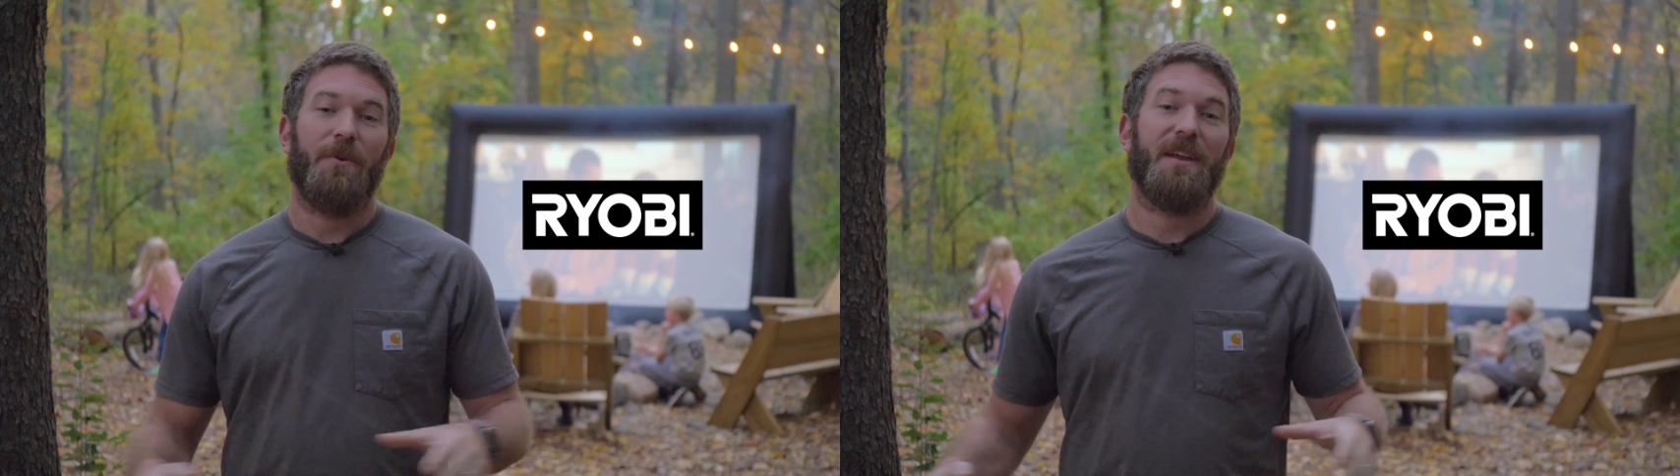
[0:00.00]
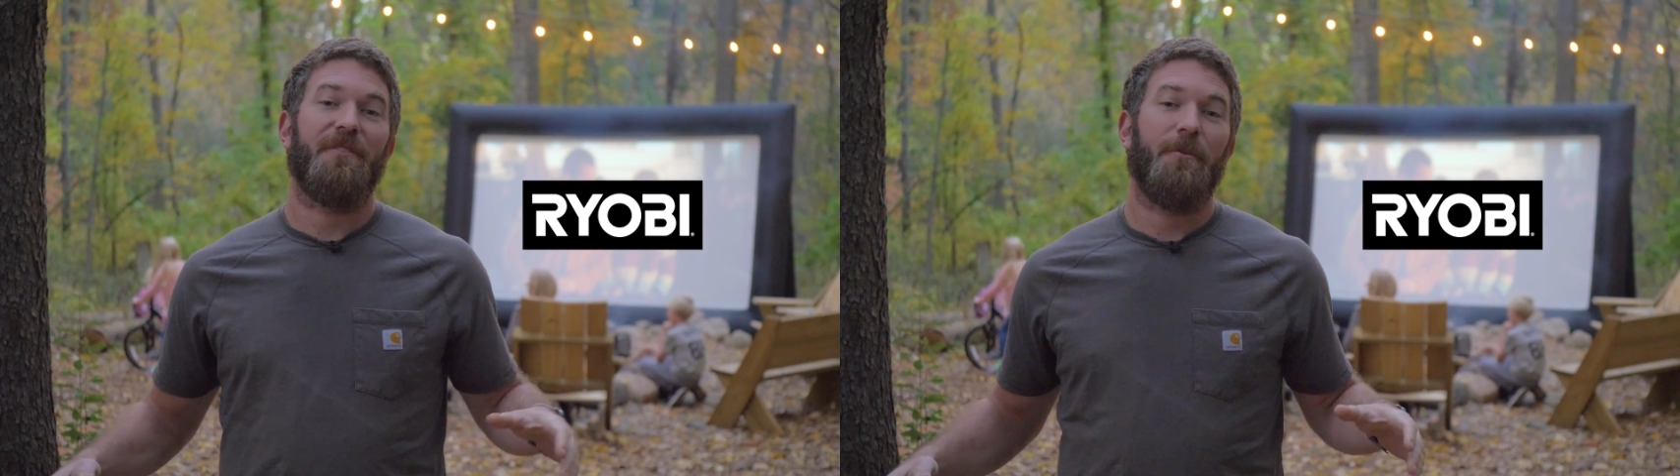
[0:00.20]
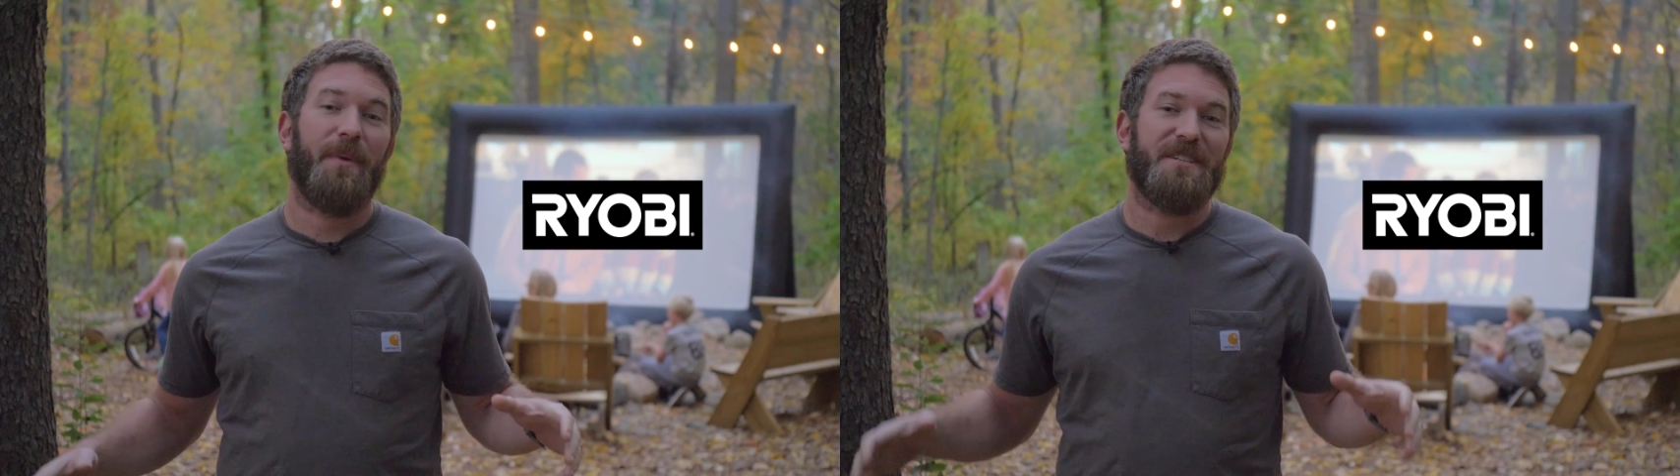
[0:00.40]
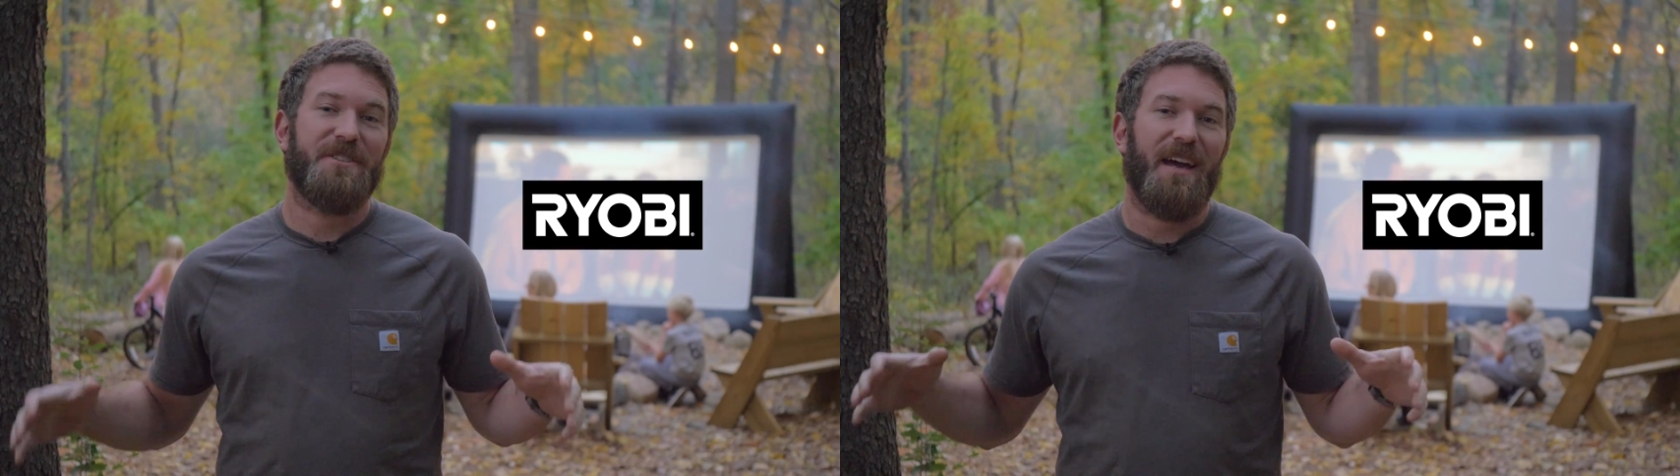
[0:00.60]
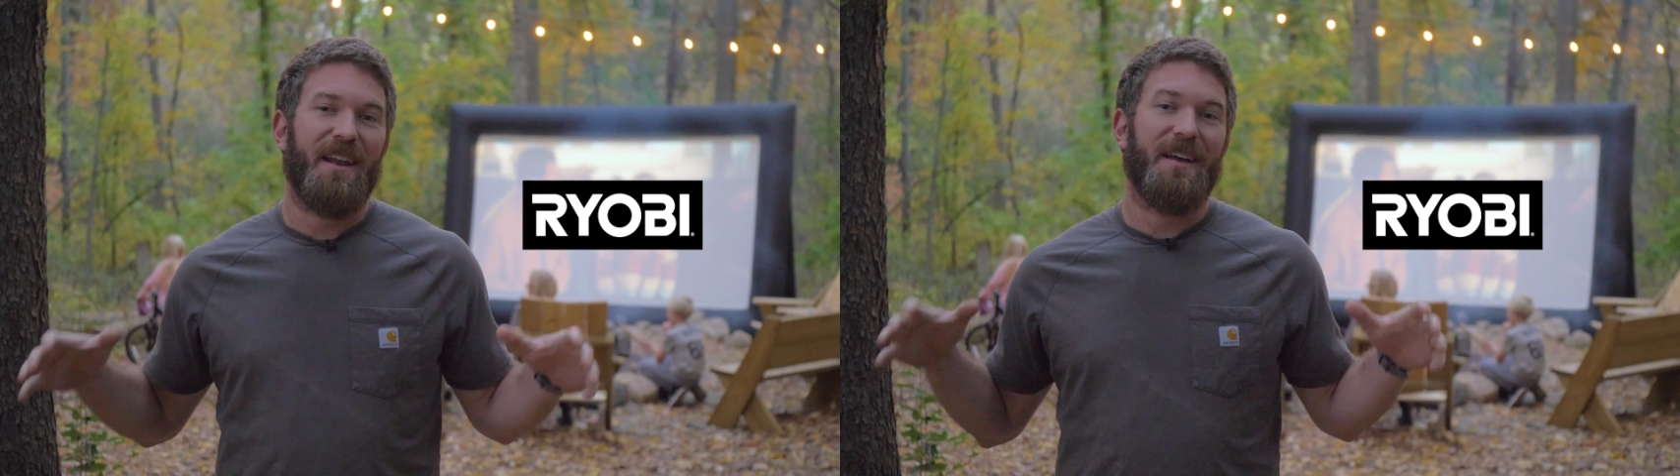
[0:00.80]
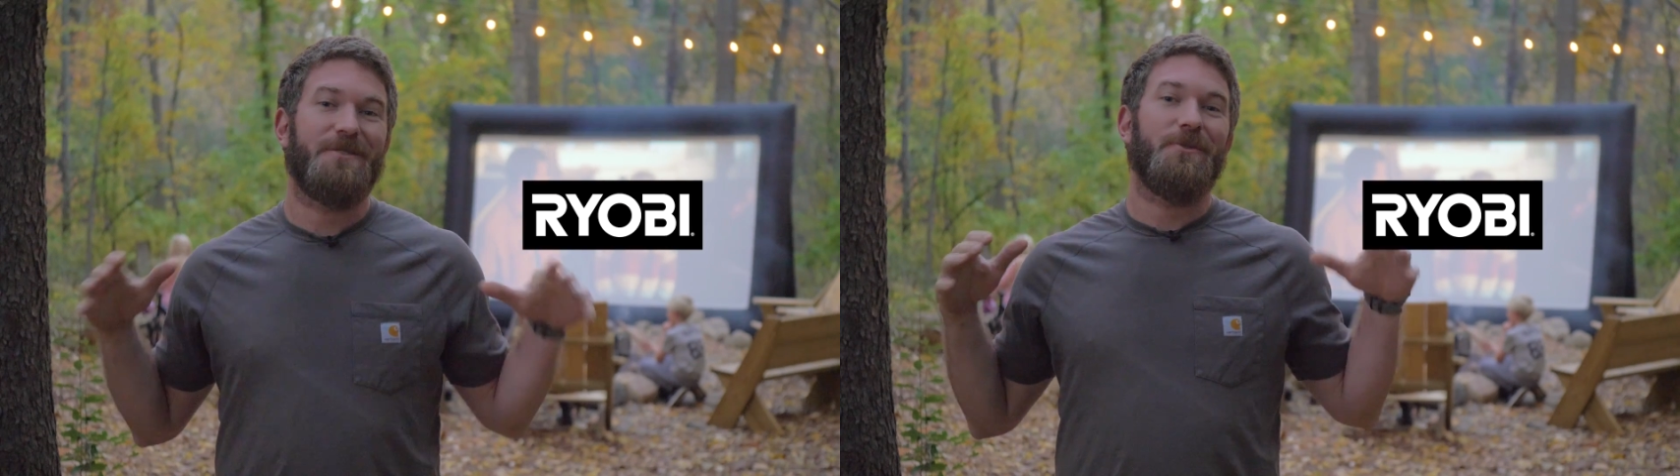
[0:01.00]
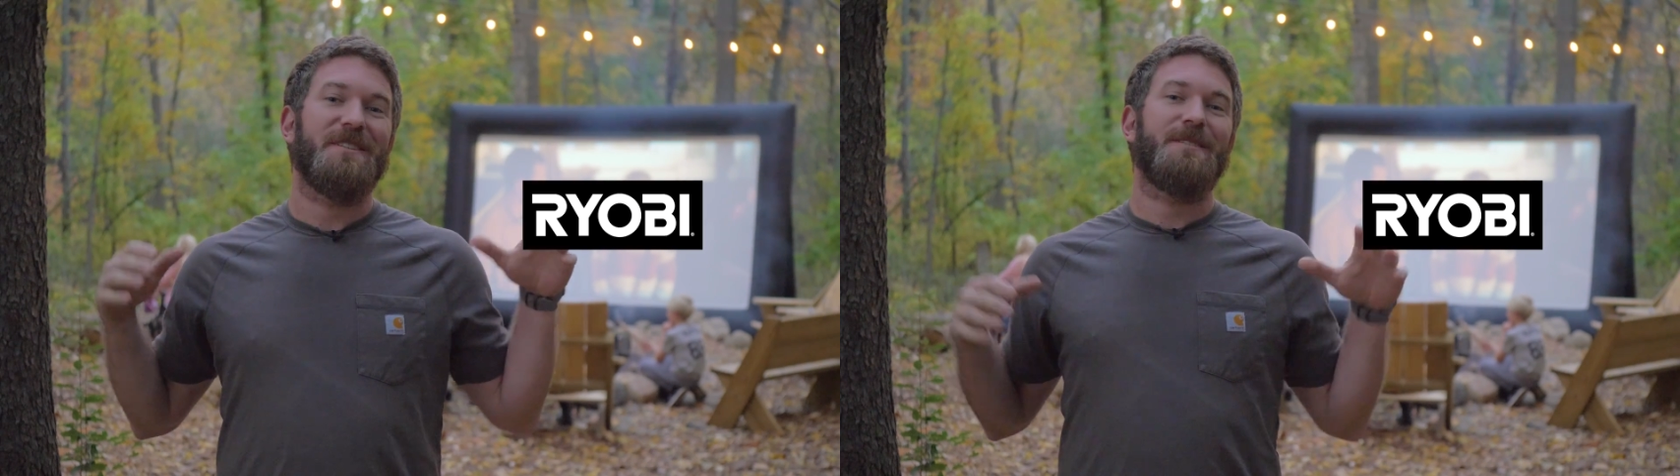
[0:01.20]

I want to give a big shout out to our